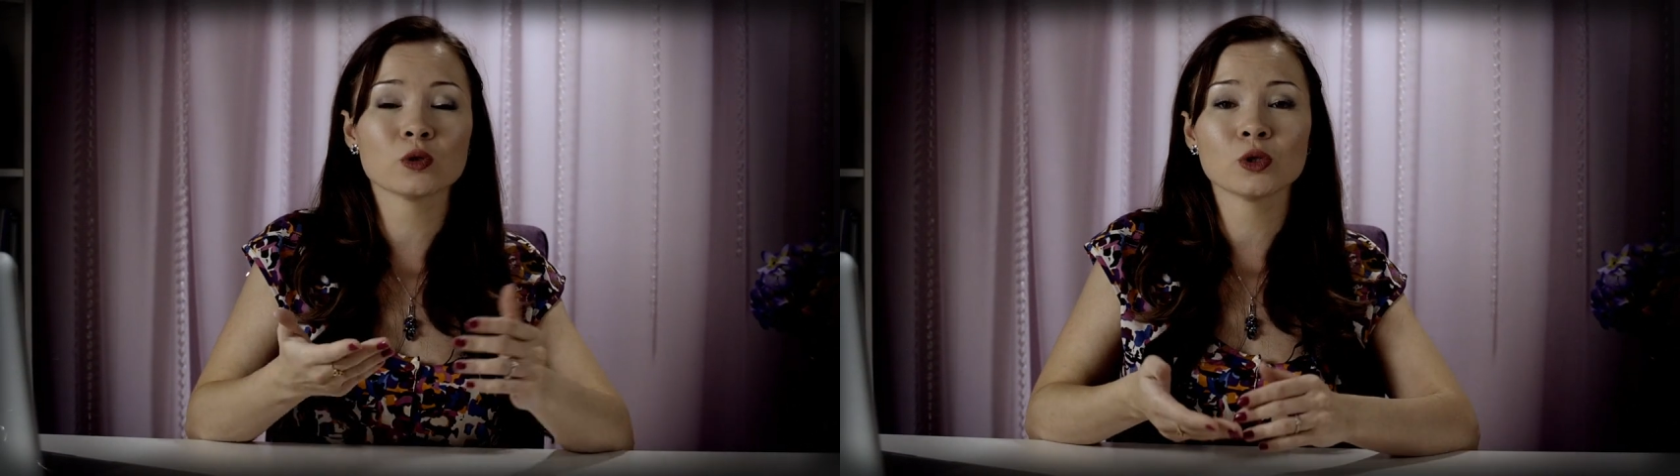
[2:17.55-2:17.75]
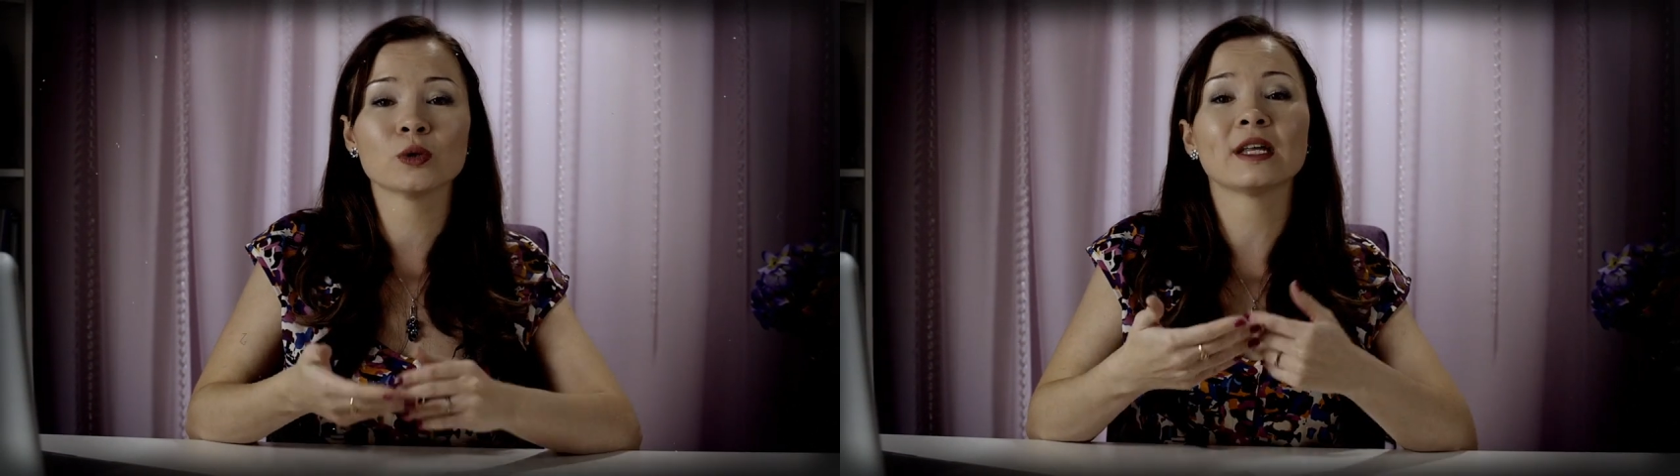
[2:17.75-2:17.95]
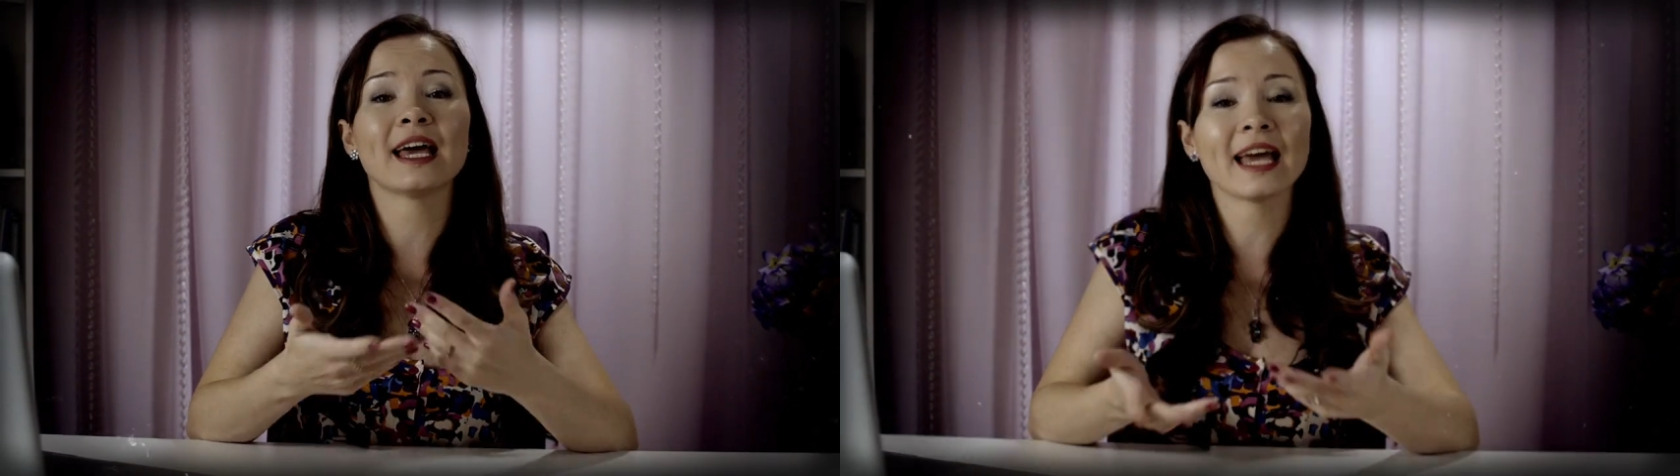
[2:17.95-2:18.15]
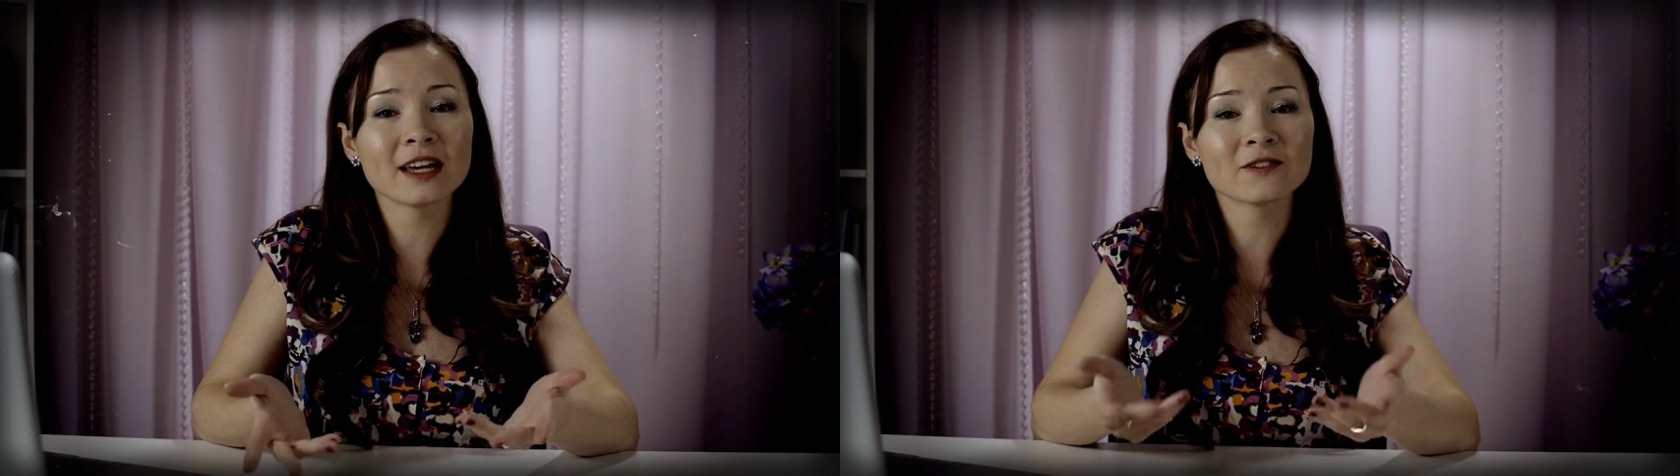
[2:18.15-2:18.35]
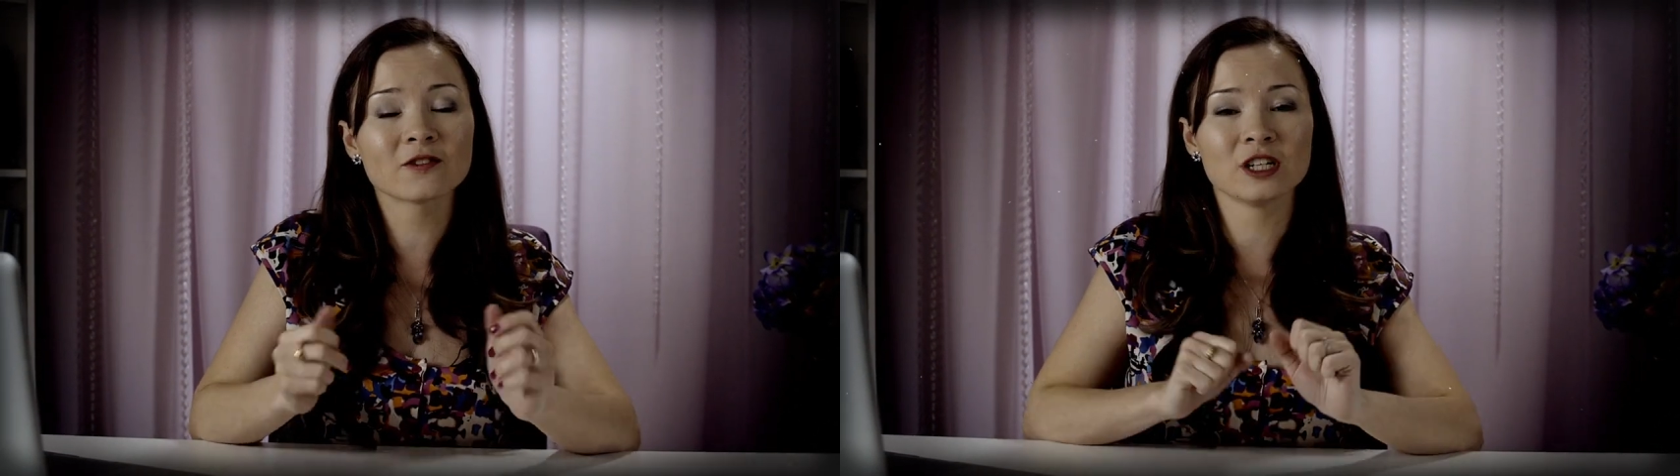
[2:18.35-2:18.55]
who do it
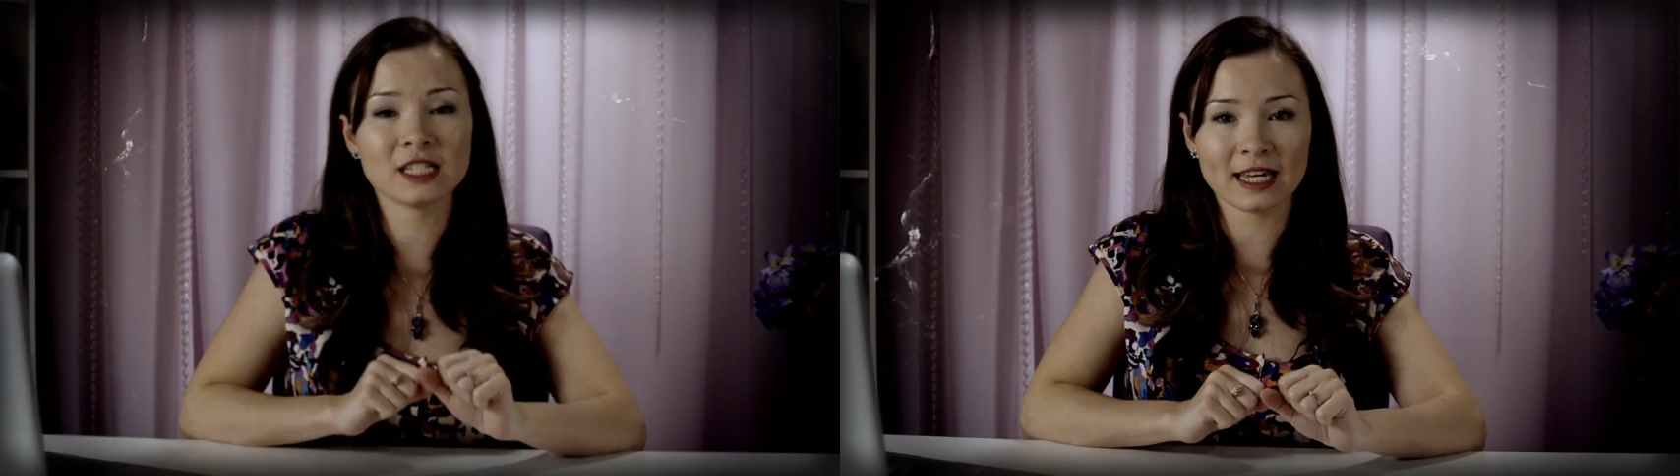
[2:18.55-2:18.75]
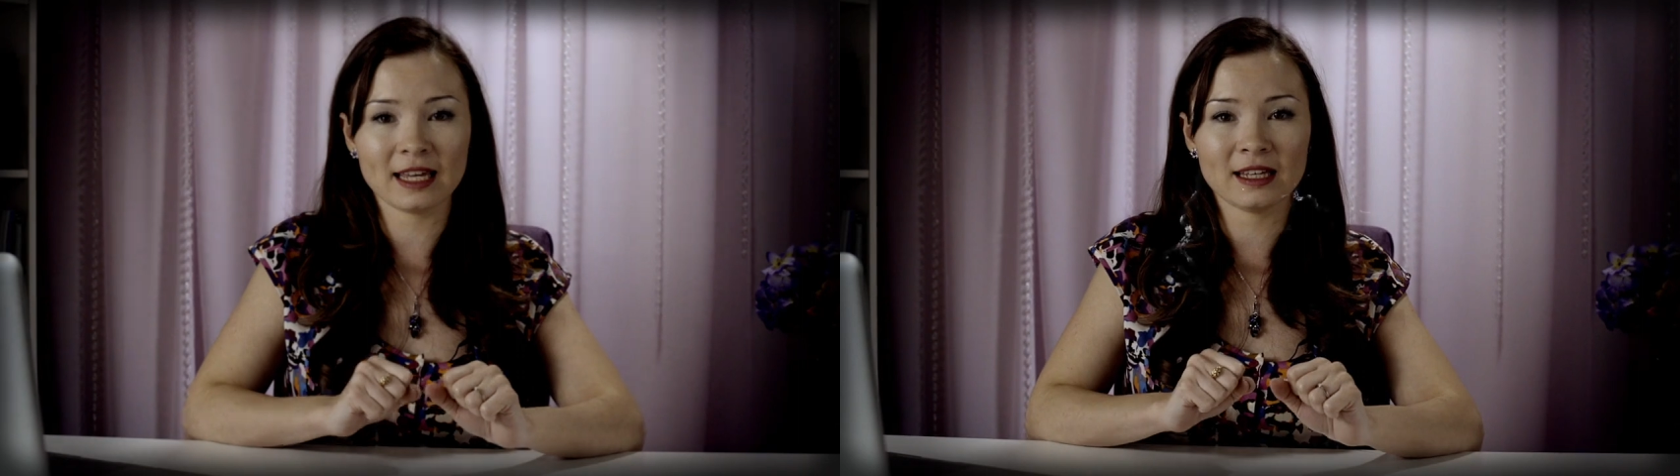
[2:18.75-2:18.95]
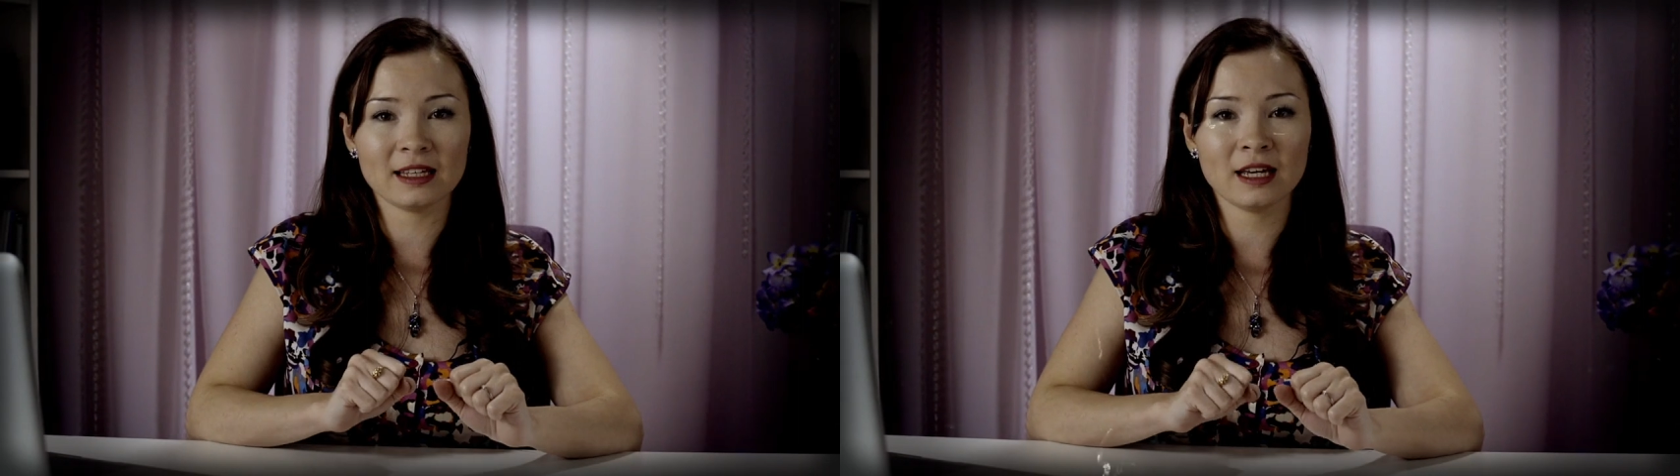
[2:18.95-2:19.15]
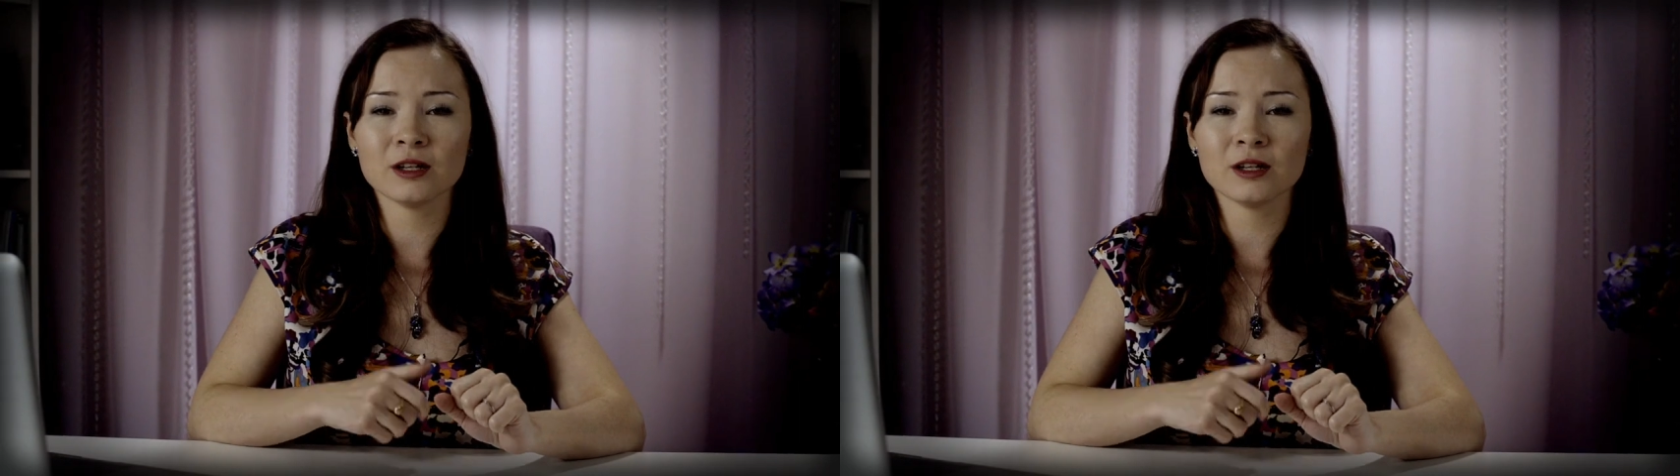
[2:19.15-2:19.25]
every day.